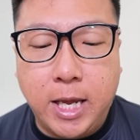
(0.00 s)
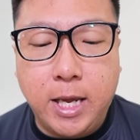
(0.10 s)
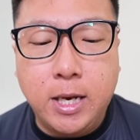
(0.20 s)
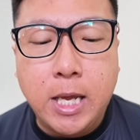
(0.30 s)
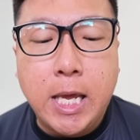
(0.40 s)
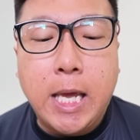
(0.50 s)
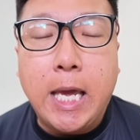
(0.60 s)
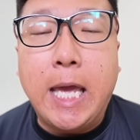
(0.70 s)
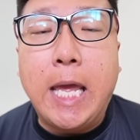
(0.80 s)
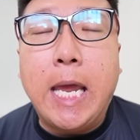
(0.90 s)
it,
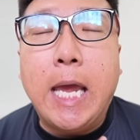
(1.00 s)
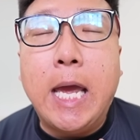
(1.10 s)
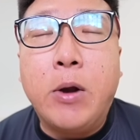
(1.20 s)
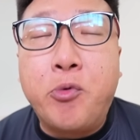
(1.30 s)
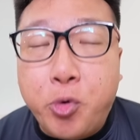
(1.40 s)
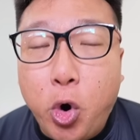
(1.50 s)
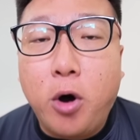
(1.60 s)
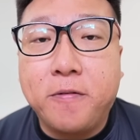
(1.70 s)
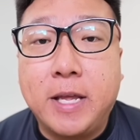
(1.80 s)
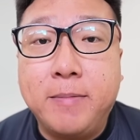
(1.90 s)

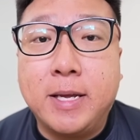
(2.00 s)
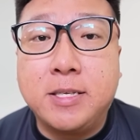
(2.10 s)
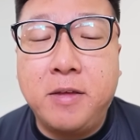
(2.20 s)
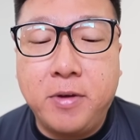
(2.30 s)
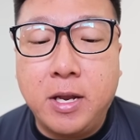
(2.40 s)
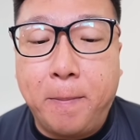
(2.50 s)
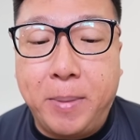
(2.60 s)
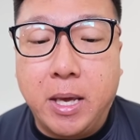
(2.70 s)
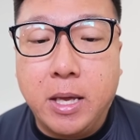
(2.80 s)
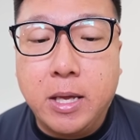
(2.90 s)
Roar of Time doesn't even
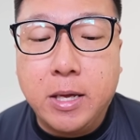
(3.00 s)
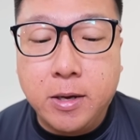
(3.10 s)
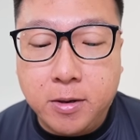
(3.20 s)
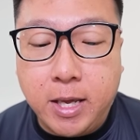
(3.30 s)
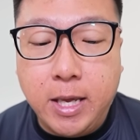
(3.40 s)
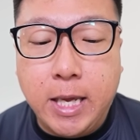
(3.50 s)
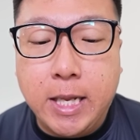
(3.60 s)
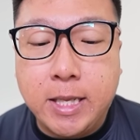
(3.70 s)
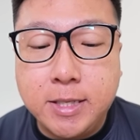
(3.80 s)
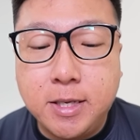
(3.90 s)
appear. Okay,
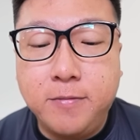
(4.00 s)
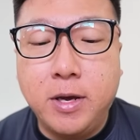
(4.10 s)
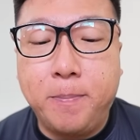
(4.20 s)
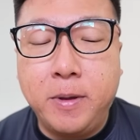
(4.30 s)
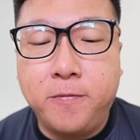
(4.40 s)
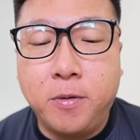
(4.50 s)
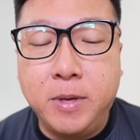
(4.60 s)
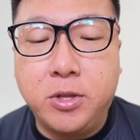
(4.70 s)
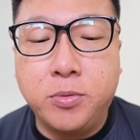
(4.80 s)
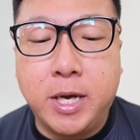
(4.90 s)
it doesn't even appear for
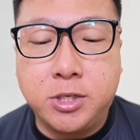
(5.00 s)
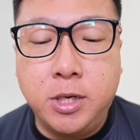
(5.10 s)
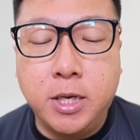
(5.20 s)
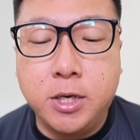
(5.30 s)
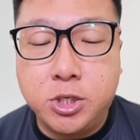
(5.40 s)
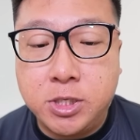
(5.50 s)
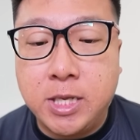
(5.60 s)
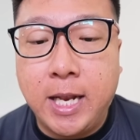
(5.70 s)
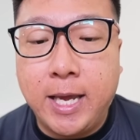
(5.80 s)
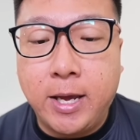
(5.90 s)
to actually
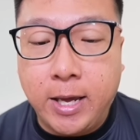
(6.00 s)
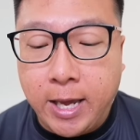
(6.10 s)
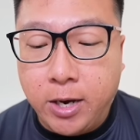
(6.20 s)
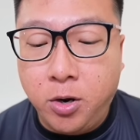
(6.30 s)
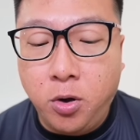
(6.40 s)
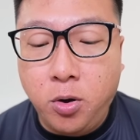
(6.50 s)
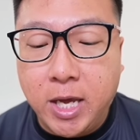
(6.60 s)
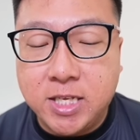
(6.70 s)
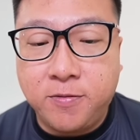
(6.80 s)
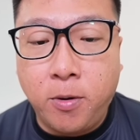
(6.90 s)
select at all.
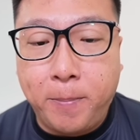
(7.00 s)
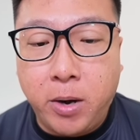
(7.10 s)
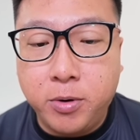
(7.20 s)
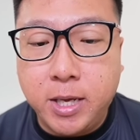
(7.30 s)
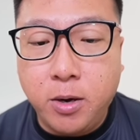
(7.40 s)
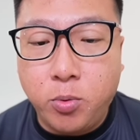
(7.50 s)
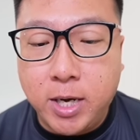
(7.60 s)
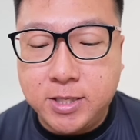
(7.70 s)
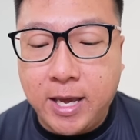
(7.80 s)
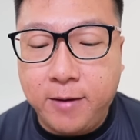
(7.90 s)
As for Palkia
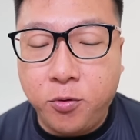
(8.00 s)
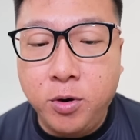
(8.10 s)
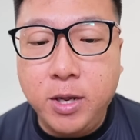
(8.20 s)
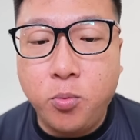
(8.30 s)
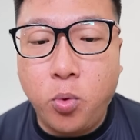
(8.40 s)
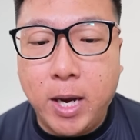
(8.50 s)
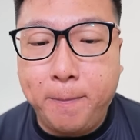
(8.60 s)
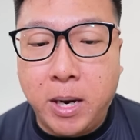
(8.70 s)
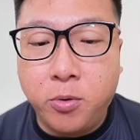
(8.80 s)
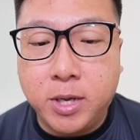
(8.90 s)
wise, I have only one
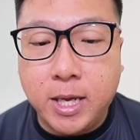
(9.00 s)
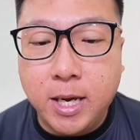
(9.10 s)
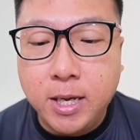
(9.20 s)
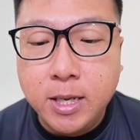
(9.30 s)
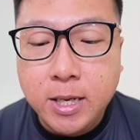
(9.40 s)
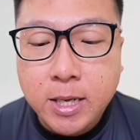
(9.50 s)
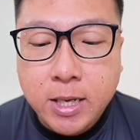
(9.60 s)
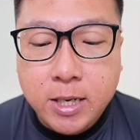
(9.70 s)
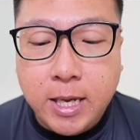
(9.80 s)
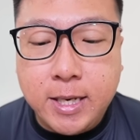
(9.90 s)
Palkia
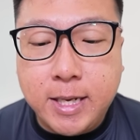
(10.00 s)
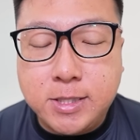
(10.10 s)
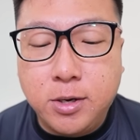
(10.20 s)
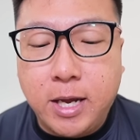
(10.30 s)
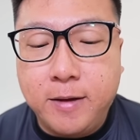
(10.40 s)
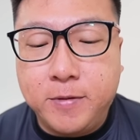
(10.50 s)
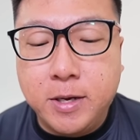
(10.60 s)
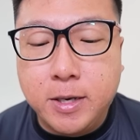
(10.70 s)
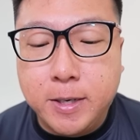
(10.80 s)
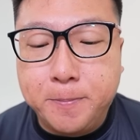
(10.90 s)
that does not have
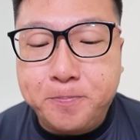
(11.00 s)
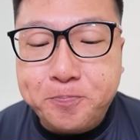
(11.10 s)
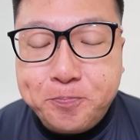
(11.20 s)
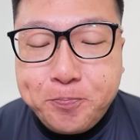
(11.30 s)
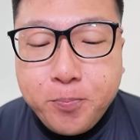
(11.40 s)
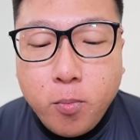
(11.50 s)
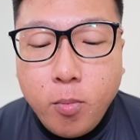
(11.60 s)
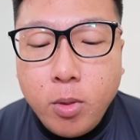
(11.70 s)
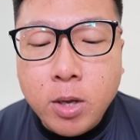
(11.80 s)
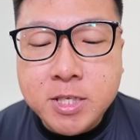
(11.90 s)
the
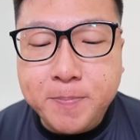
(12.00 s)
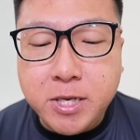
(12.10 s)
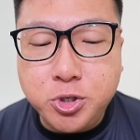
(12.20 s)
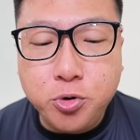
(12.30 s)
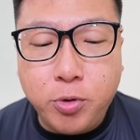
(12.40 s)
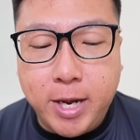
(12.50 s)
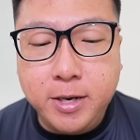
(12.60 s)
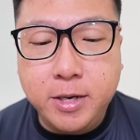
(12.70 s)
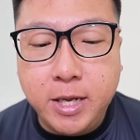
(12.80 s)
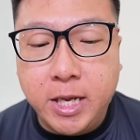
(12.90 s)
Spatial
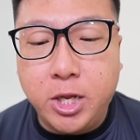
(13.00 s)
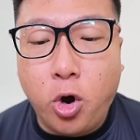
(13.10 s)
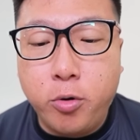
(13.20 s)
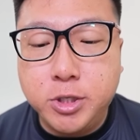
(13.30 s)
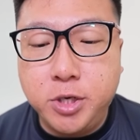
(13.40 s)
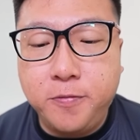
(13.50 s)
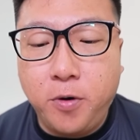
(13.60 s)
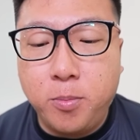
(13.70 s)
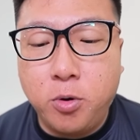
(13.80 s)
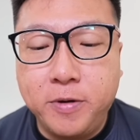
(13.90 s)
Rend in the origin
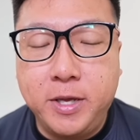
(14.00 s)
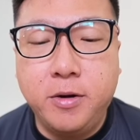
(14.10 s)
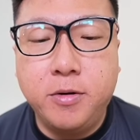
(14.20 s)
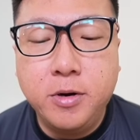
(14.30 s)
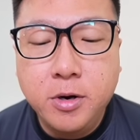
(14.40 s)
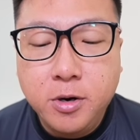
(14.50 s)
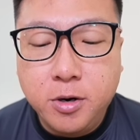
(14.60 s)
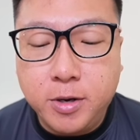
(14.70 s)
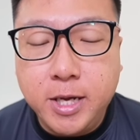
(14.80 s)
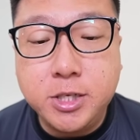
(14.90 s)
form here.
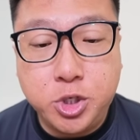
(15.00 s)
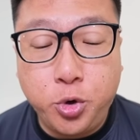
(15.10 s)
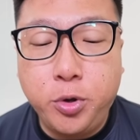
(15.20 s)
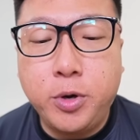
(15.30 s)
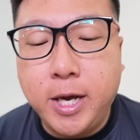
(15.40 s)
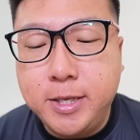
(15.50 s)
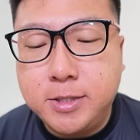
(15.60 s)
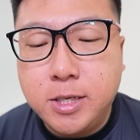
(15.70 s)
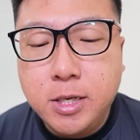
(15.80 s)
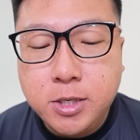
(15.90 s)
Okay, just showing you
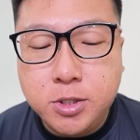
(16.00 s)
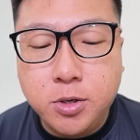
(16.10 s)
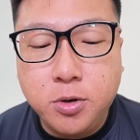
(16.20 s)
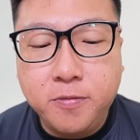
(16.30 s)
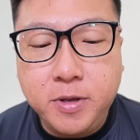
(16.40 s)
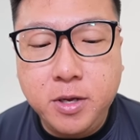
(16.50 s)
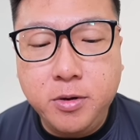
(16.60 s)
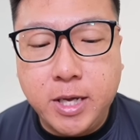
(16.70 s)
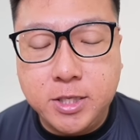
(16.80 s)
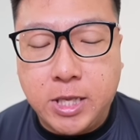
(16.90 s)
guys. So over here
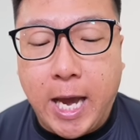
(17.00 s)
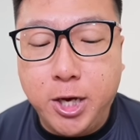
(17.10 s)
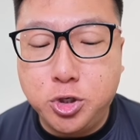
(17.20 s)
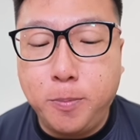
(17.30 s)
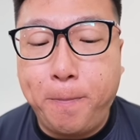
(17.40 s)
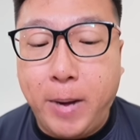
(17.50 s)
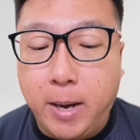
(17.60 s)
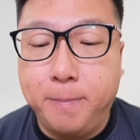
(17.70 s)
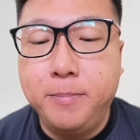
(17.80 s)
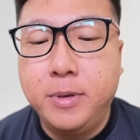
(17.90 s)
it has Hydro
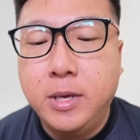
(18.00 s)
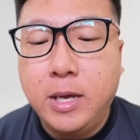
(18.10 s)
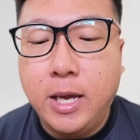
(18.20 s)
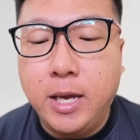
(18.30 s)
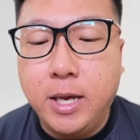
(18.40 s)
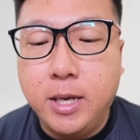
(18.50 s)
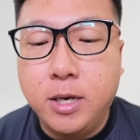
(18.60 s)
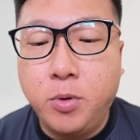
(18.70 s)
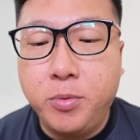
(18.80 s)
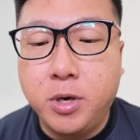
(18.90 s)
Pump, and
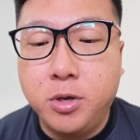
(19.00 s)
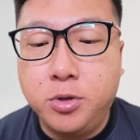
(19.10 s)
what we're gonna